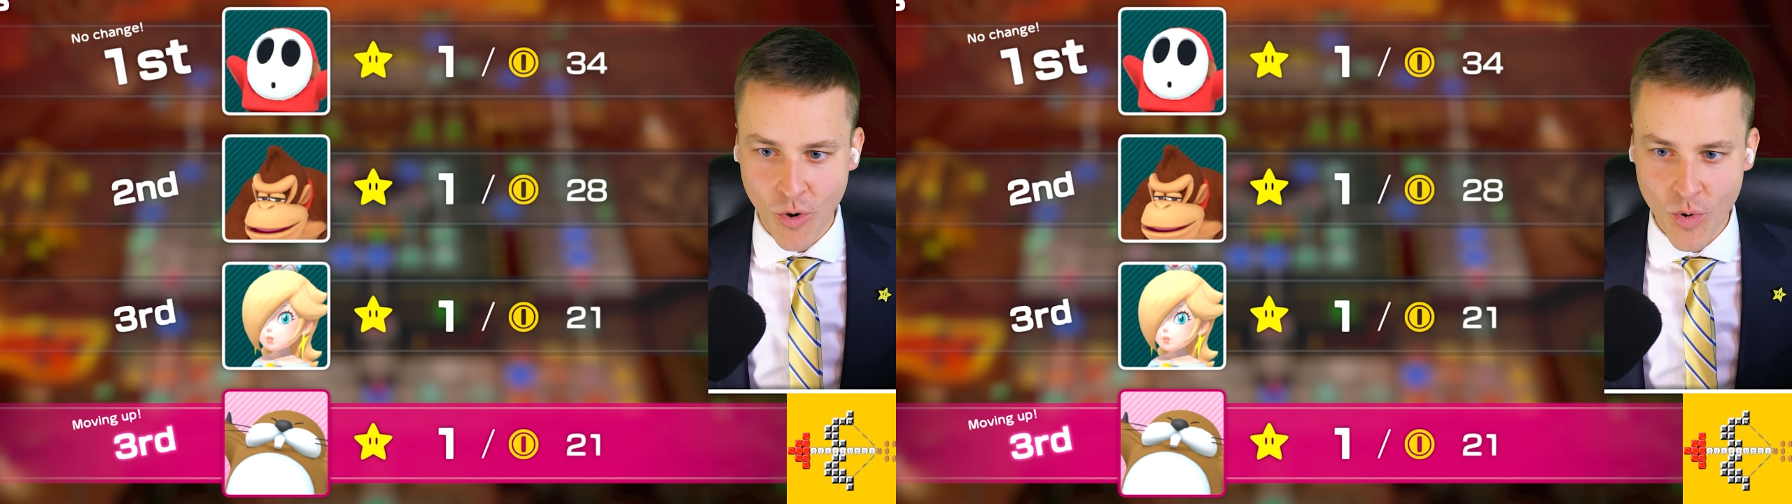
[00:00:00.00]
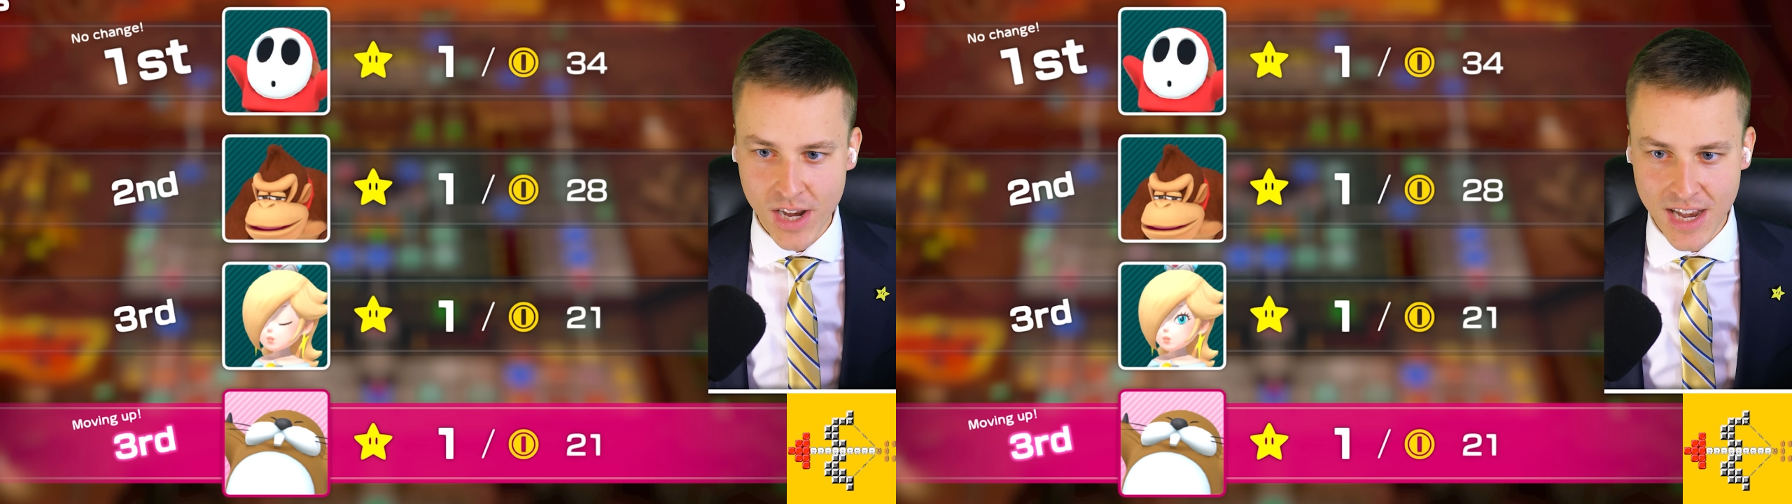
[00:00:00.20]

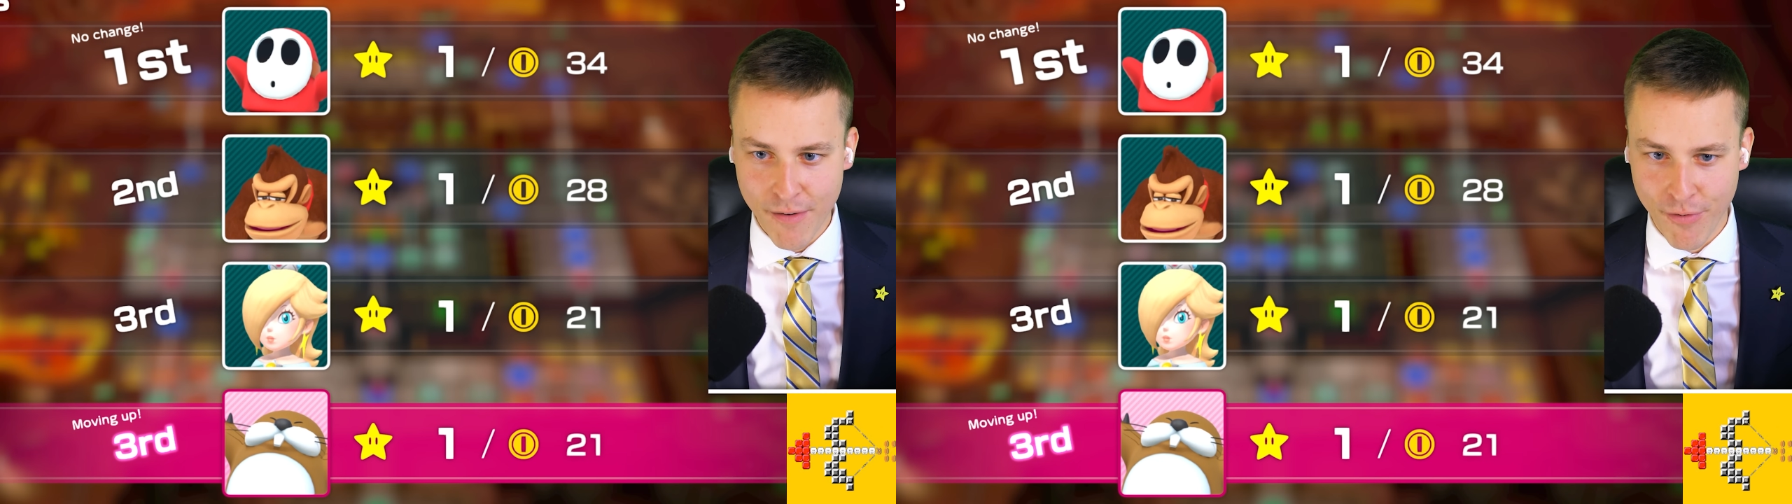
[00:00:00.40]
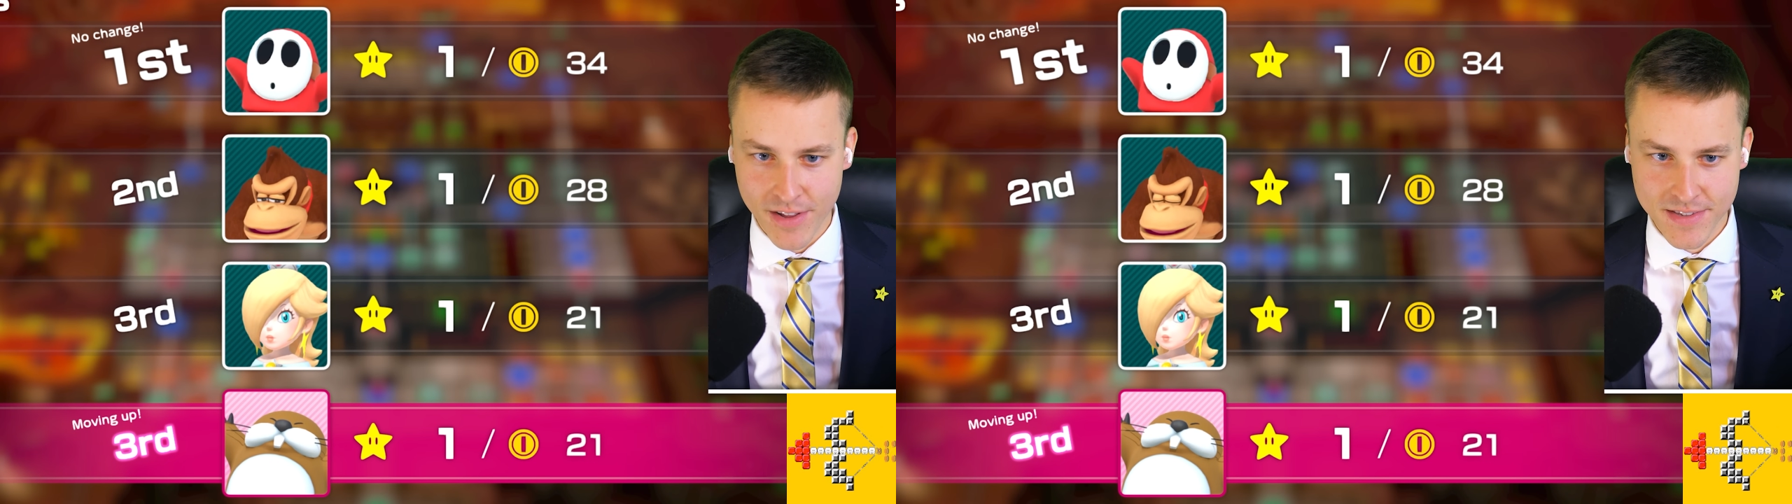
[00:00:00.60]
coin
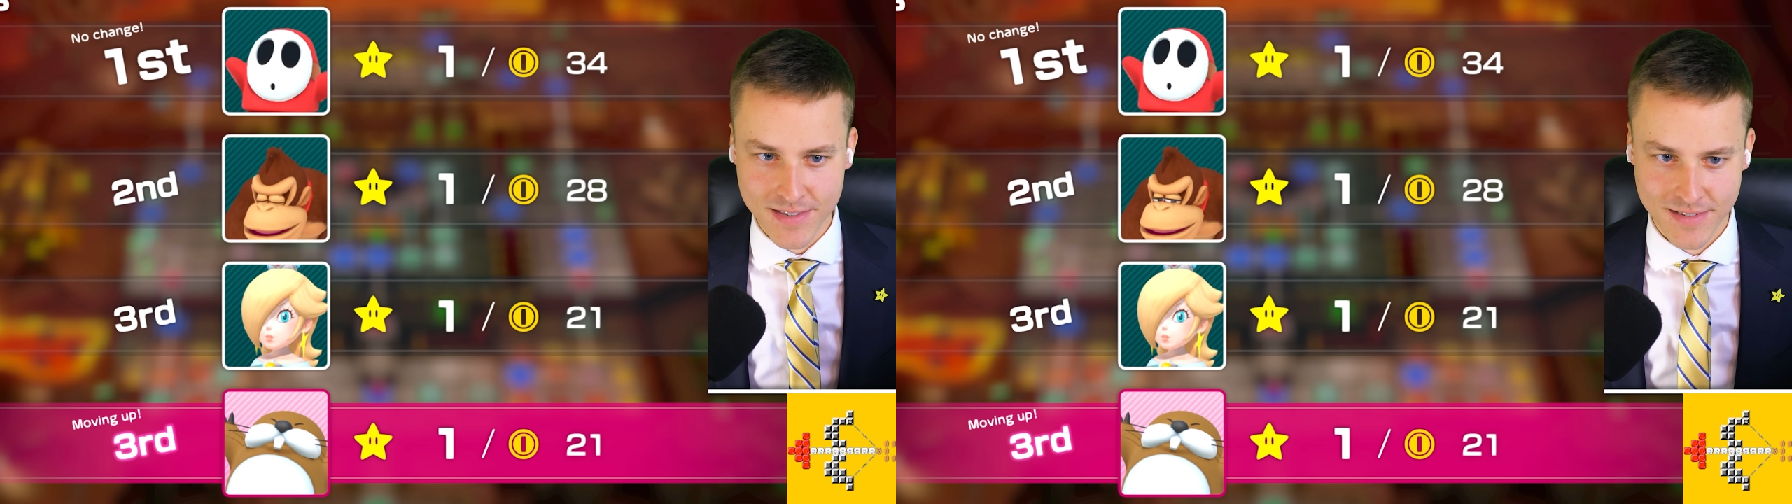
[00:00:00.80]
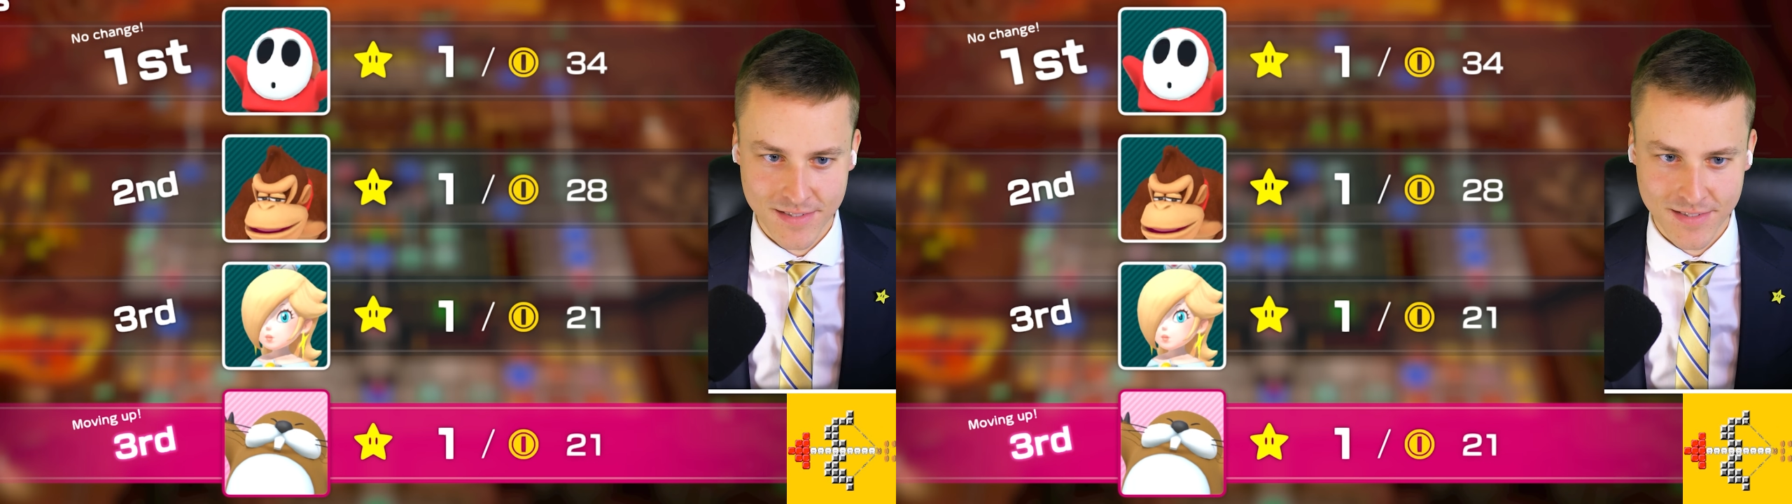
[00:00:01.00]
difference.